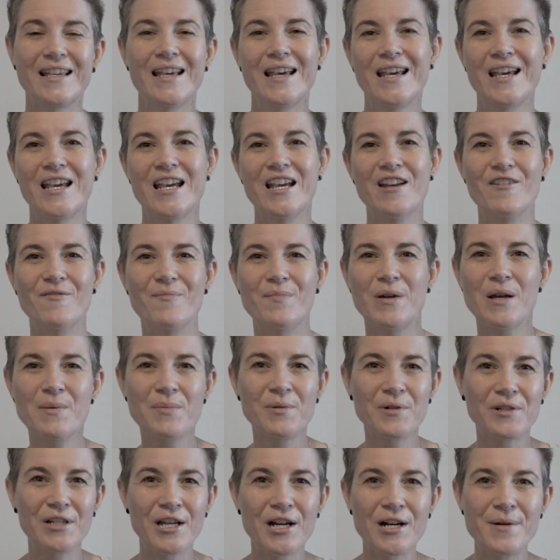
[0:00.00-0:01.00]
If
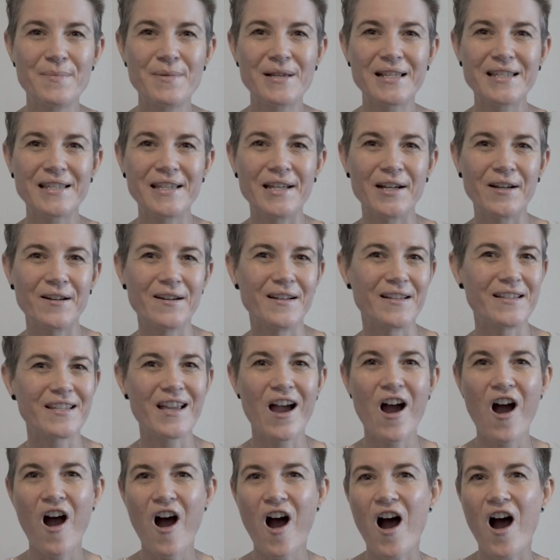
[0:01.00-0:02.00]
people tell me secrets,
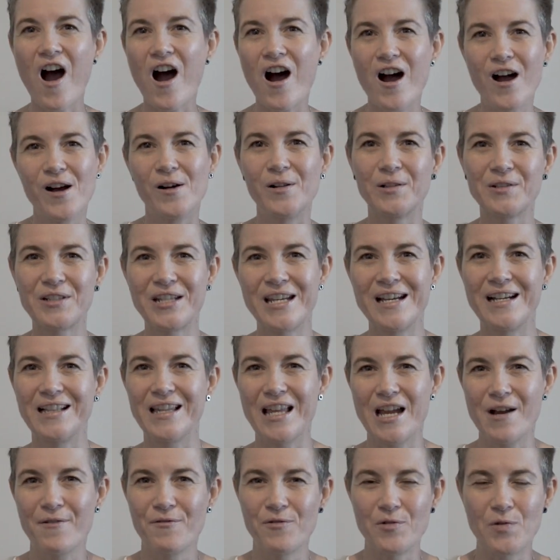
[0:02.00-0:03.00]
I'll tell
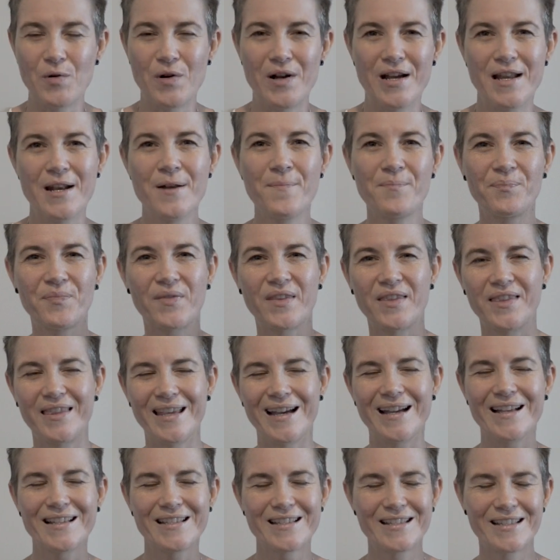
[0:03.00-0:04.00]
everyone.
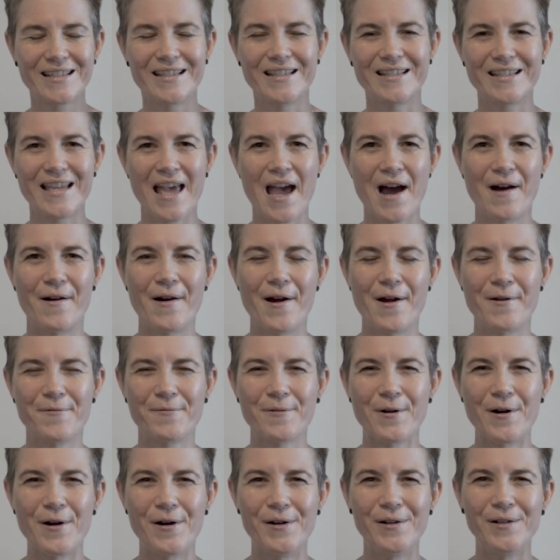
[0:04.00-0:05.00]
That's just how I
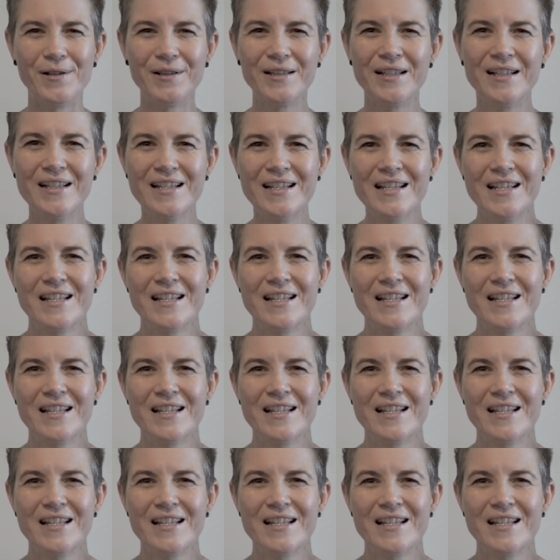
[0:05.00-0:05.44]
roll.